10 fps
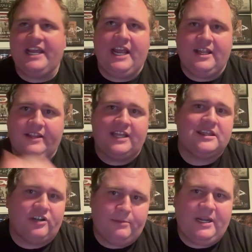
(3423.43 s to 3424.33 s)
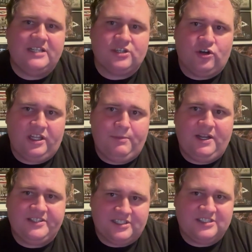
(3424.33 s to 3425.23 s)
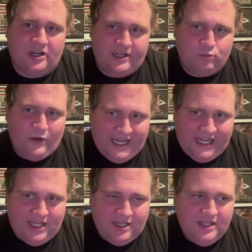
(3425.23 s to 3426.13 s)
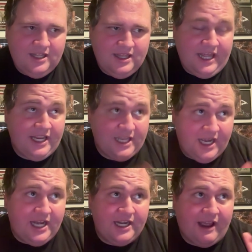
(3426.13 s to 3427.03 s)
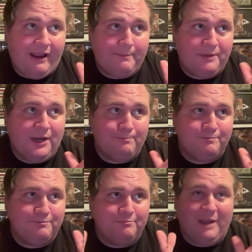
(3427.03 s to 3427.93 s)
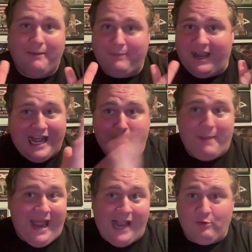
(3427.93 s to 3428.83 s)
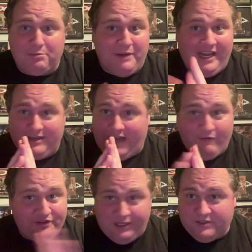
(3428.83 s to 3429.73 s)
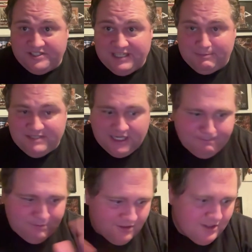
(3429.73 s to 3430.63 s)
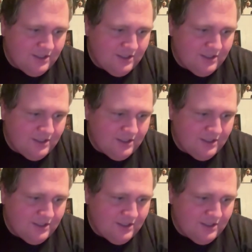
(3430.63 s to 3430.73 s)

in like 30 minutes early because it started raining. Thank God. I had a bag with me, and everything was zipped up.